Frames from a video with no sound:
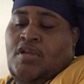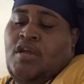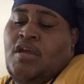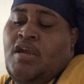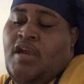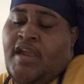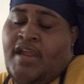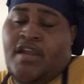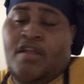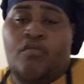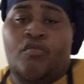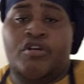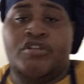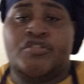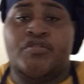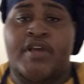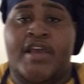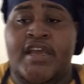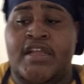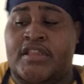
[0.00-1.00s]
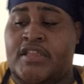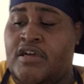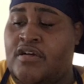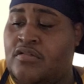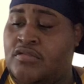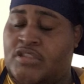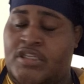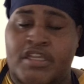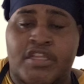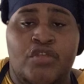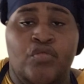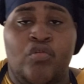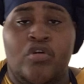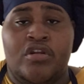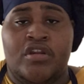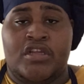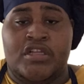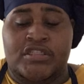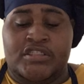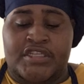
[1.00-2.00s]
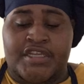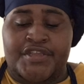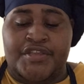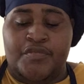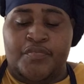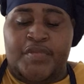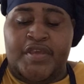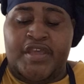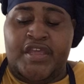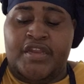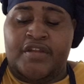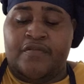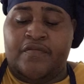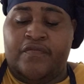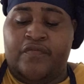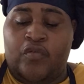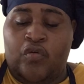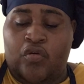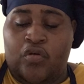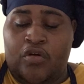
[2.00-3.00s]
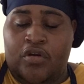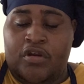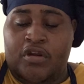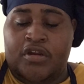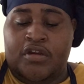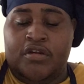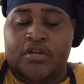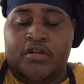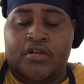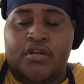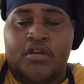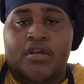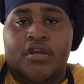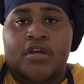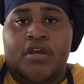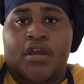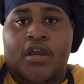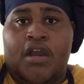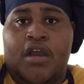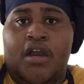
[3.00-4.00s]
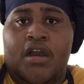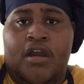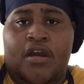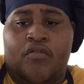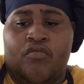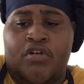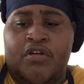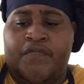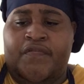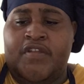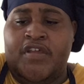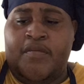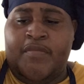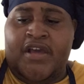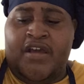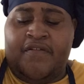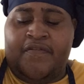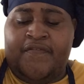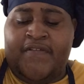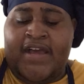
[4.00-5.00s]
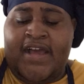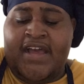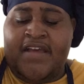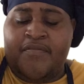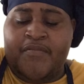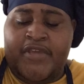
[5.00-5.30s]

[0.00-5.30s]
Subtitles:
Alright, and then once you add those in, you want to continue beating for roughly about 5